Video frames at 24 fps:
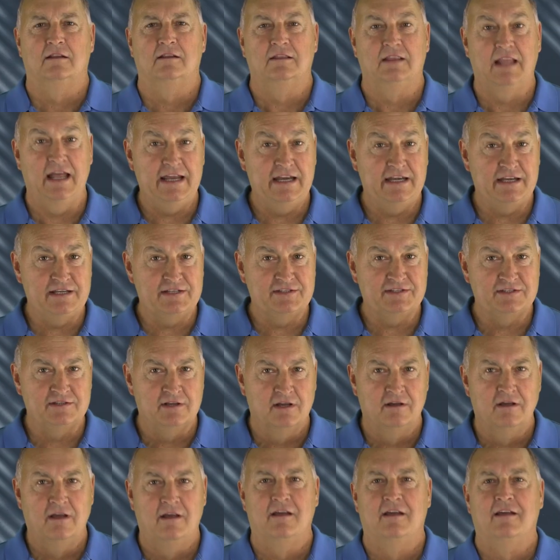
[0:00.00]
Ladies,
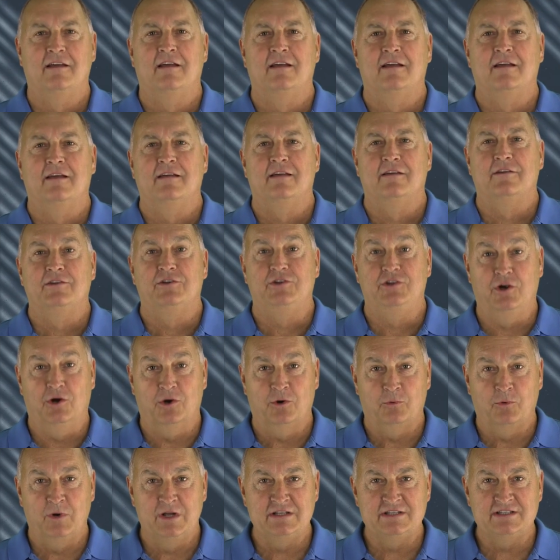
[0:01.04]

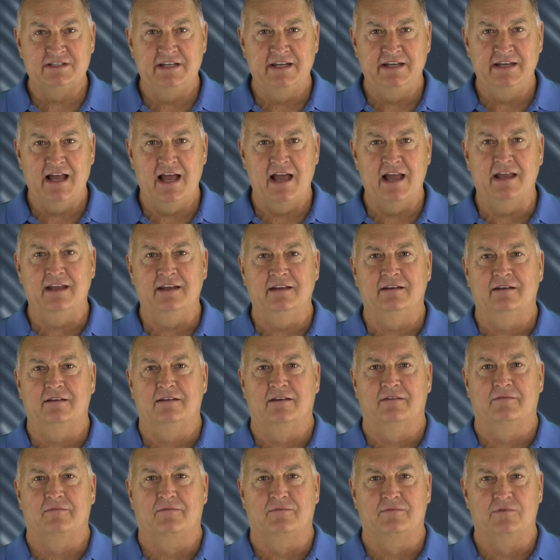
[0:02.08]
your Wednesday night
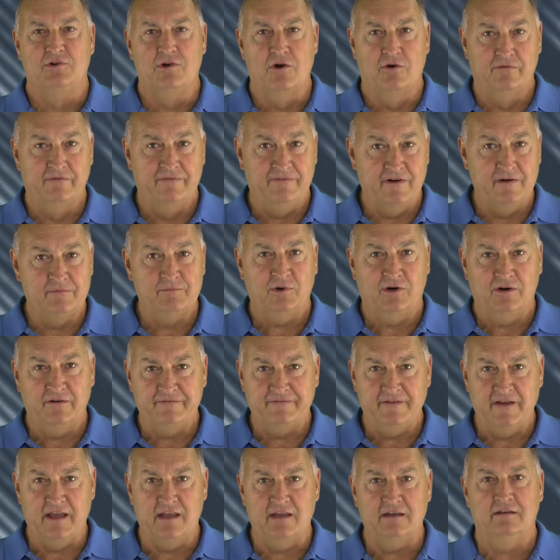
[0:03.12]
November
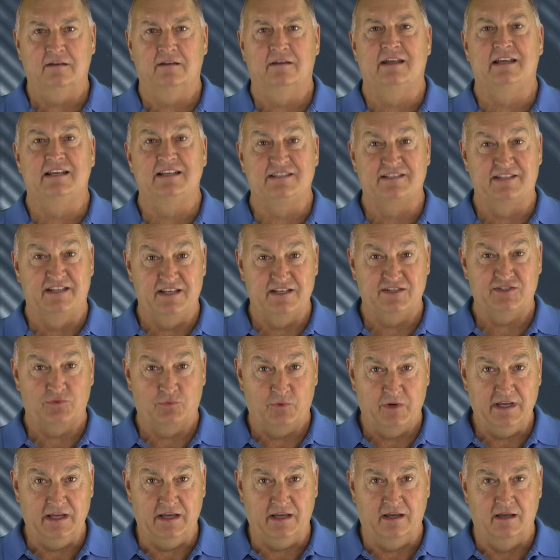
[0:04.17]
event is this
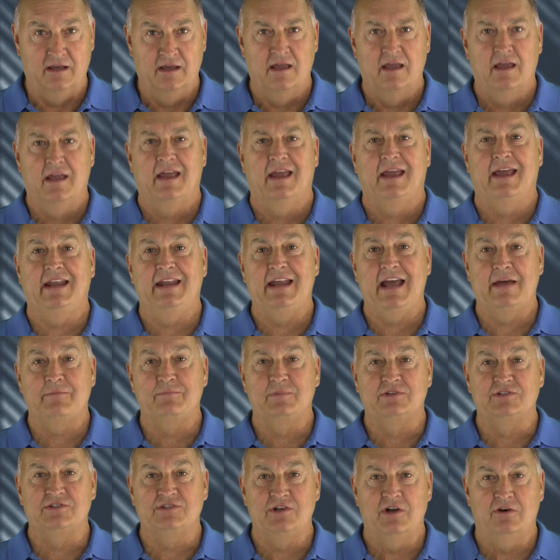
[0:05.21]
week. It
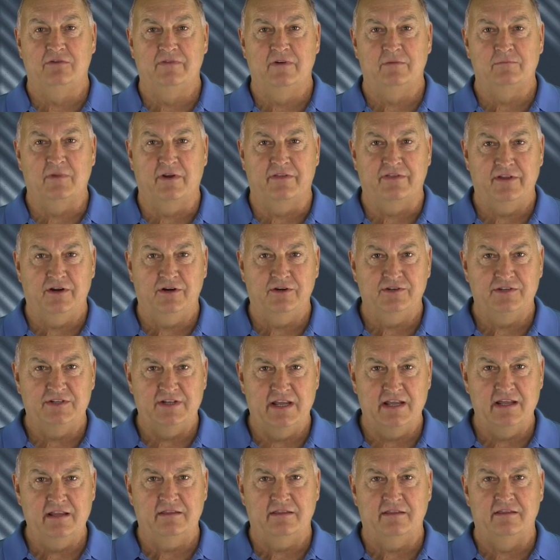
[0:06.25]
happens November
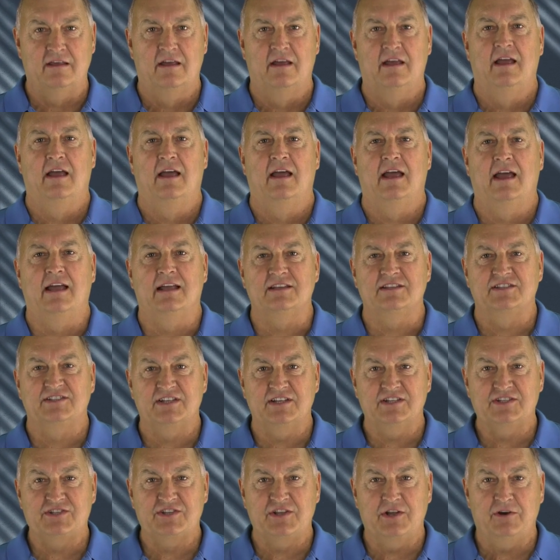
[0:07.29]
13th at
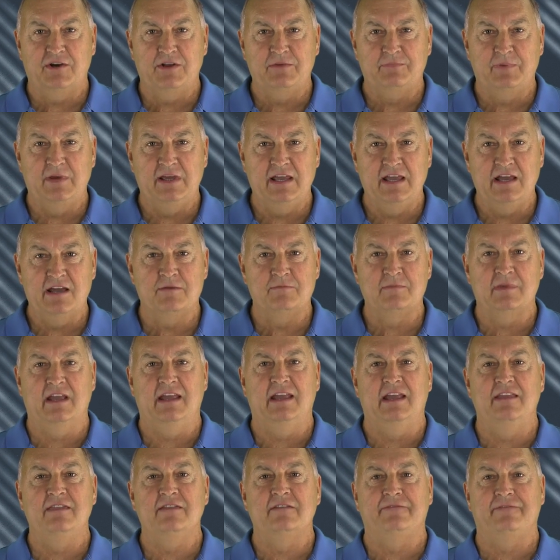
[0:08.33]
6:30 p.m.
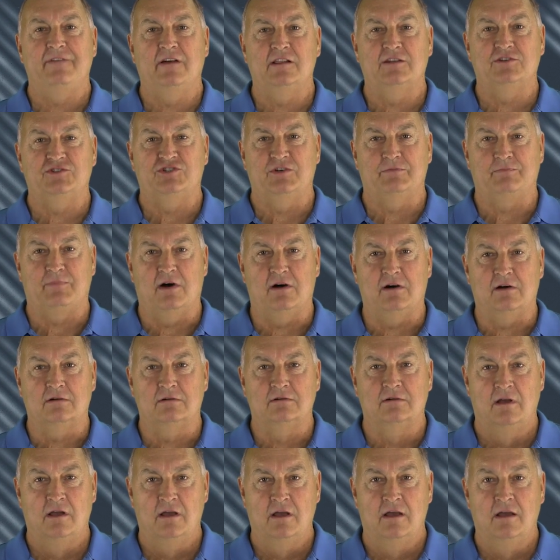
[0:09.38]
in the Fellowship
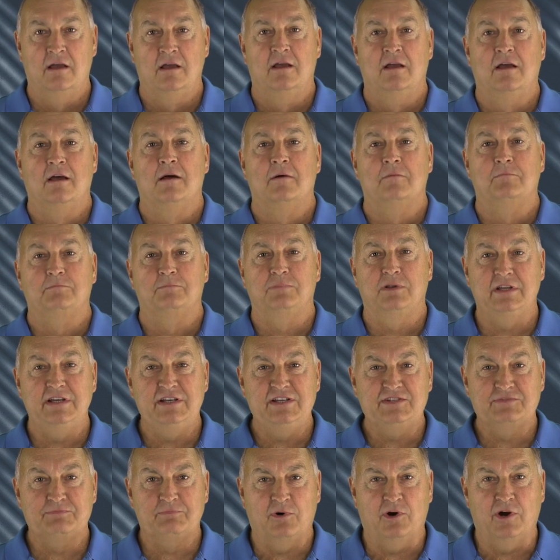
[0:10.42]
Hall.
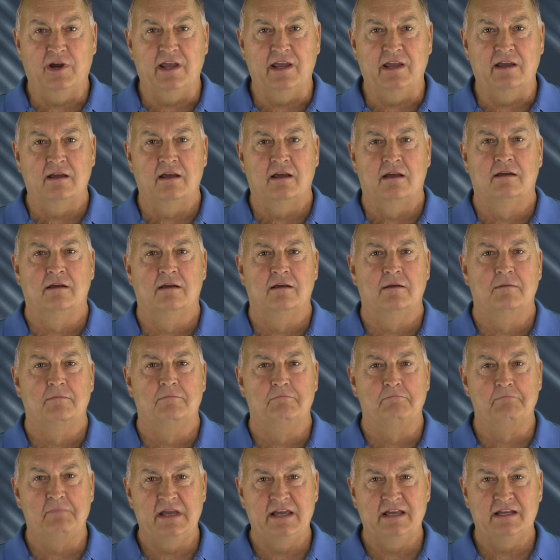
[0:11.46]
Please bring
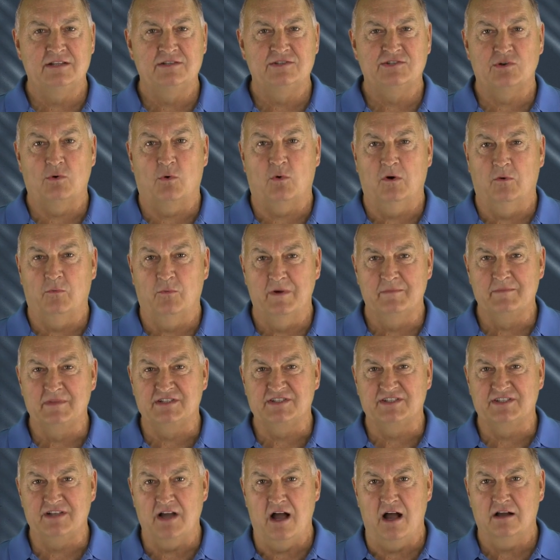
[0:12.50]
men's or
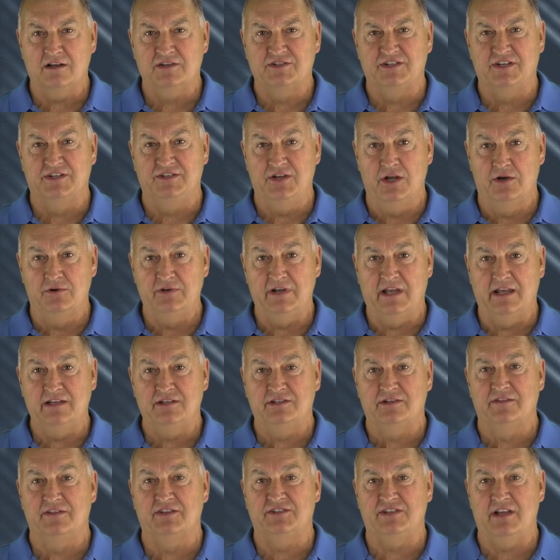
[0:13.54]
women's socks to
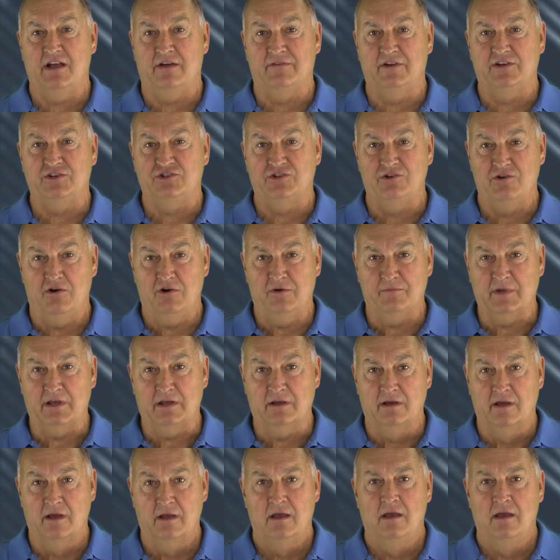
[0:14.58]
donate to the Salvation Army.